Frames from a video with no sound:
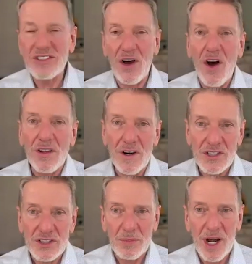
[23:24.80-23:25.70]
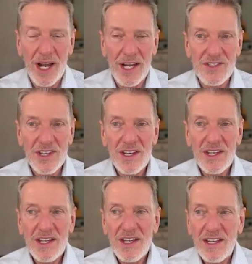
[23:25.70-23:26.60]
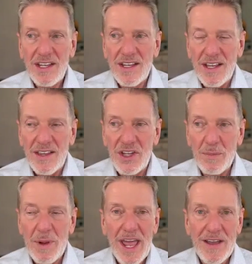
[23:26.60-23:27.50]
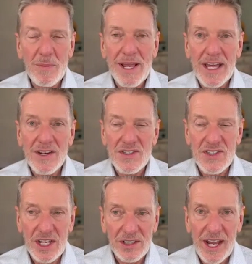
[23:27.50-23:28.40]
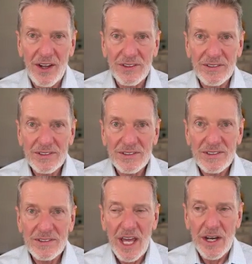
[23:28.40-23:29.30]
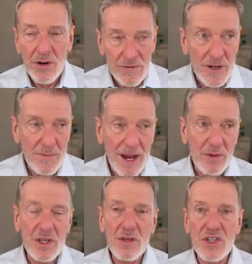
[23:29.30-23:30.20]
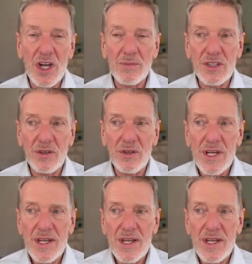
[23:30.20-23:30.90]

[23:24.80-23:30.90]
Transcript: to all of our surprise, their behavior began to settle down, and neurofeedback was a huge help too.